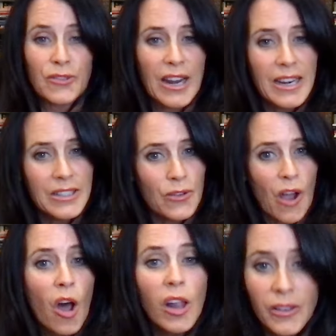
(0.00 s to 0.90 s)
right so
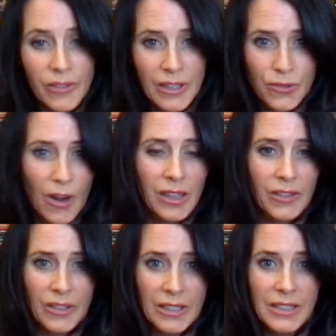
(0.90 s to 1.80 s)
all of it is
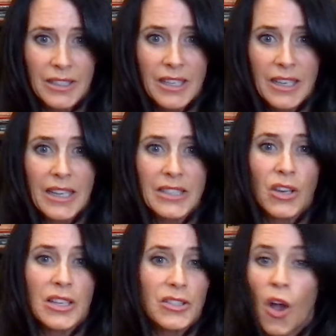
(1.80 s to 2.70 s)
relevant it's
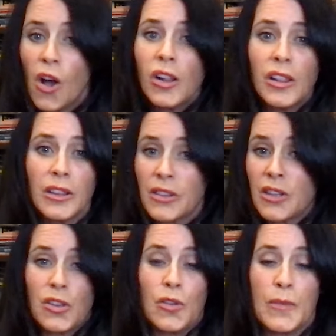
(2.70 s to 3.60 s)
it's all the
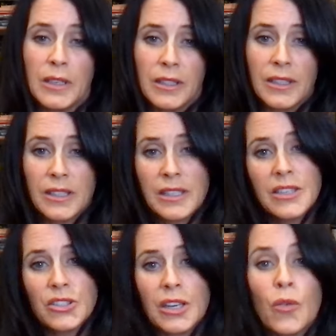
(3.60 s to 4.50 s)
human
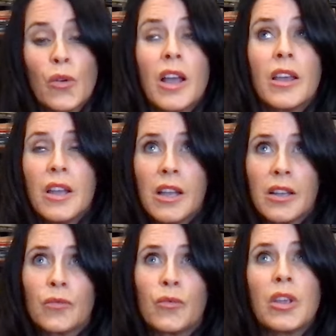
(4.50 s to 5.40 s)
condition or
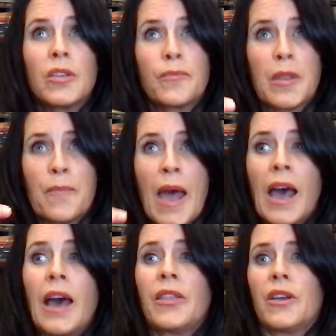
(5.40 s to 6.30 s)
the, the
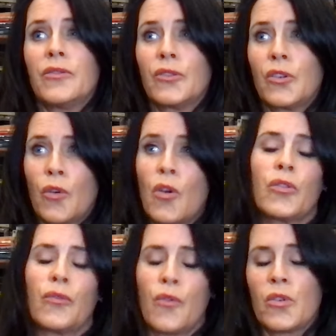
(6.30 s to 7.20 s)
path of
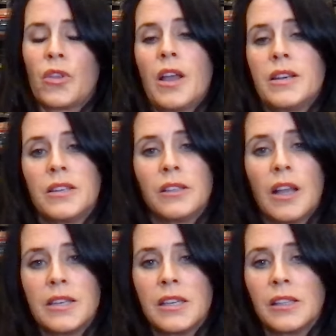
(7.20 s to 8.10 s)
growth for the ideal
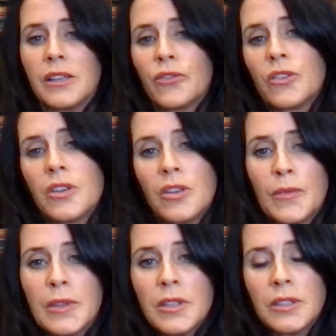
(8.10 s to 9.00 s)
ideally for the human